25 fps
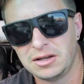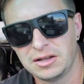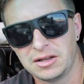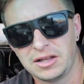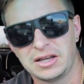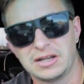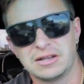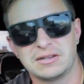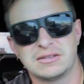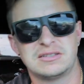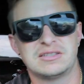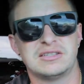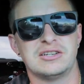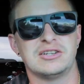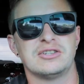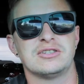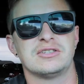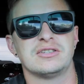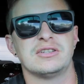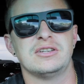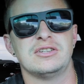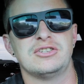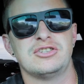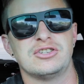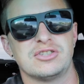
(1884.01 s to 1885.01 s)
Like,
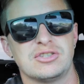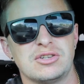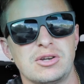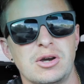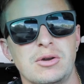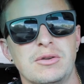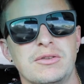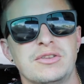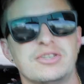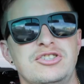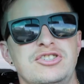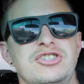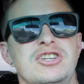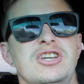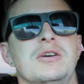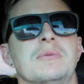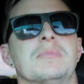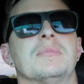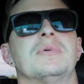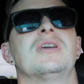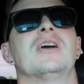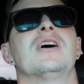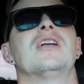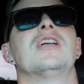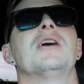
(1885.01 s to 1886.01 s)
seriously, just go to the
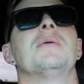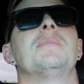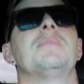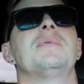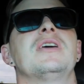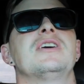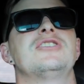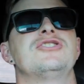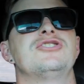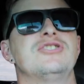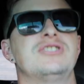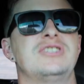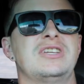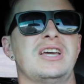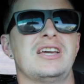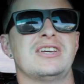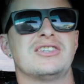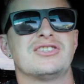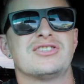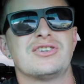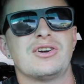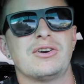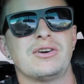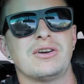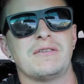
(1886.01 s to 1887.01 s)
gym, get up, get your
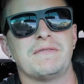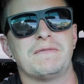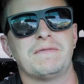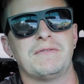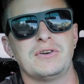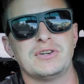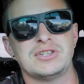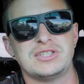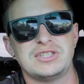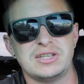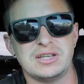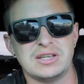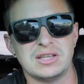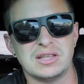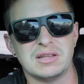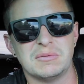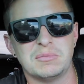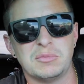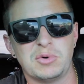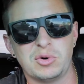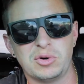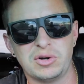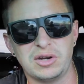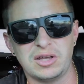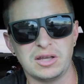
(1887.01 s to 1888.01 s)
day started first thing in the
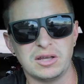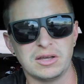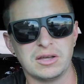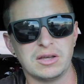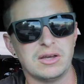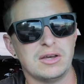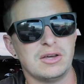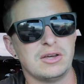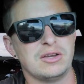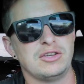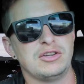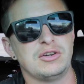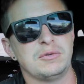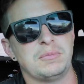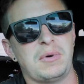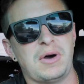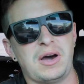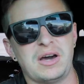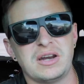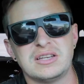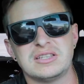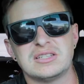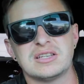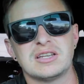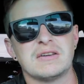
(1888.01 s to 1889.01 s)
morning. Your
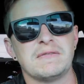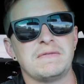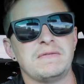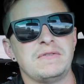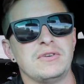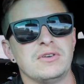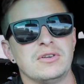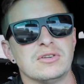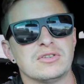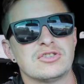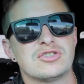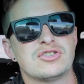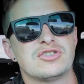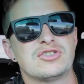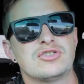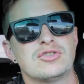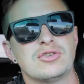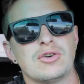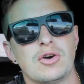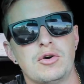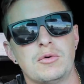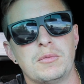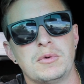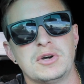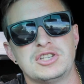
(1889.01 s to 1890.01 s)
body's gonna feel
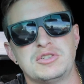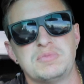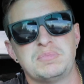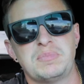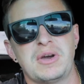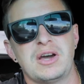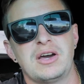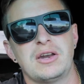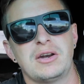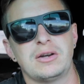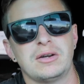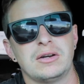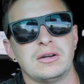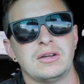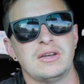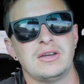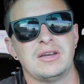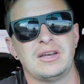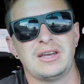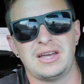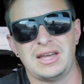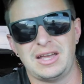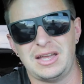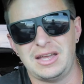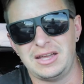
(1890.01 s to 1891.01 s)
so much better,
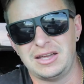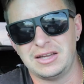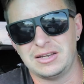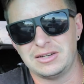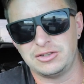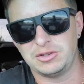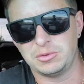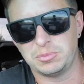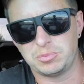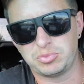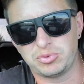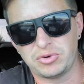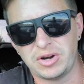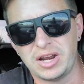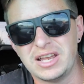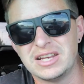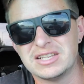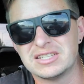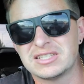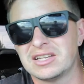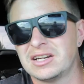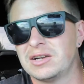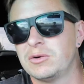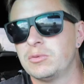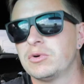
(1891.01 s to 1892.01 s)
and your
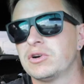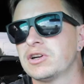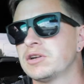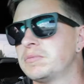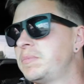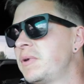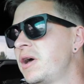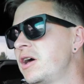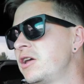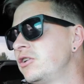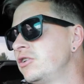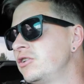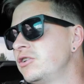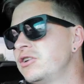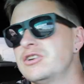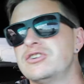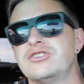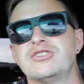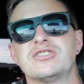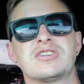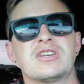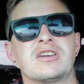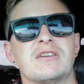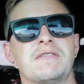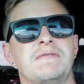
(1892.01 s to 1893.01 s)
brain's gonna work better. You're
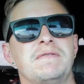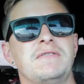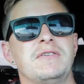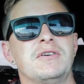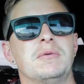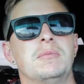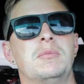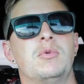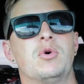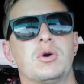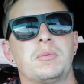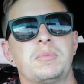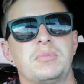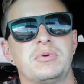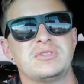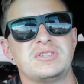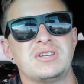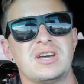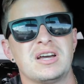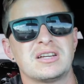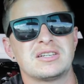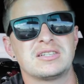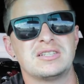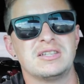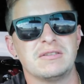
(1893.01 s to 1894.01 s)
just gonna feel more
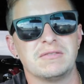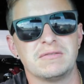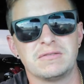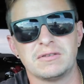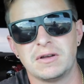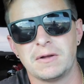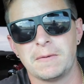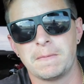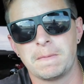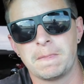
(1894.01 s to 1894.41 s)
productive.